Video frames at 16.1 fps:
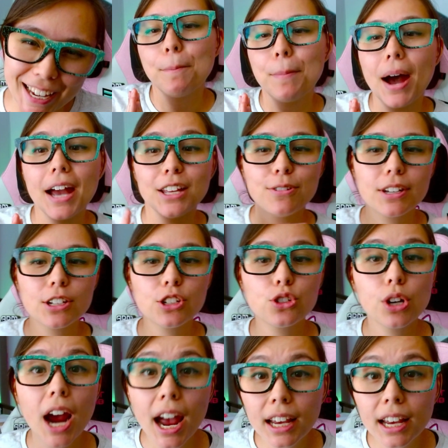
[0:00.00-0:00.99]
You can
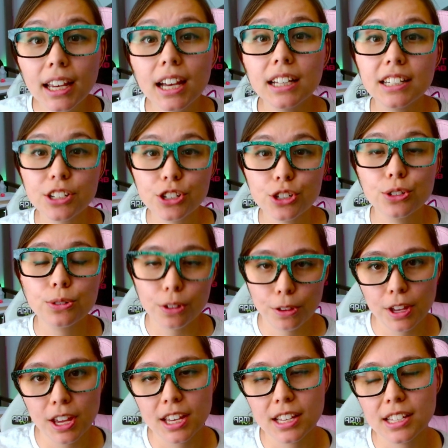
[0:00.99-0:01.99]
track additional
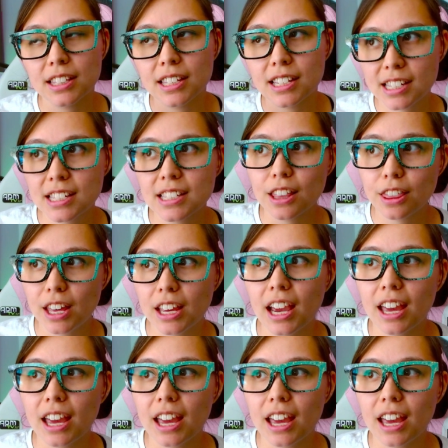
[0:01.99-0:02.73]
things, and this is the thing I